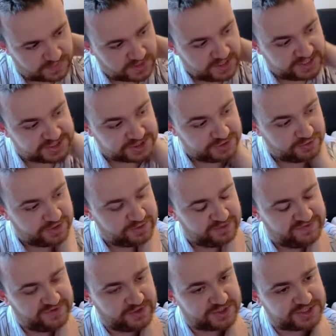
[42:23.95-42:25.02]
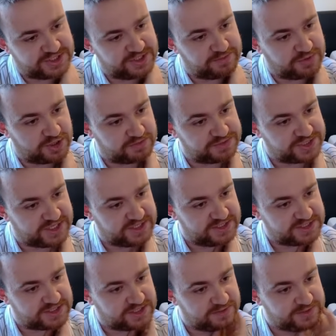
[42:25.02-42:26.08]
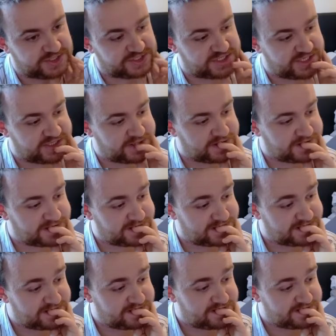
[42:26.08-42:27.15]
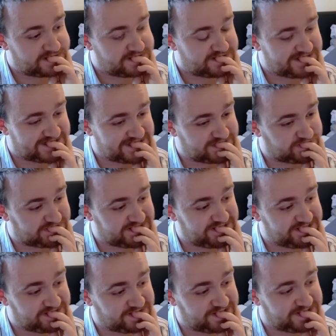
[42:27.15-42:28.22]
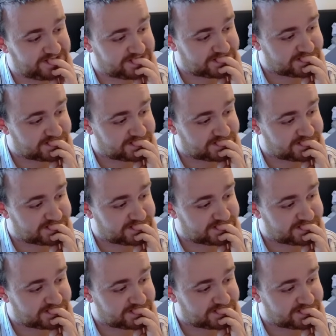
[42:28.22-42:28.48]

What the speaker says: It's annoying we've not seen the pop Shanks, I must say. That is pretty annoying.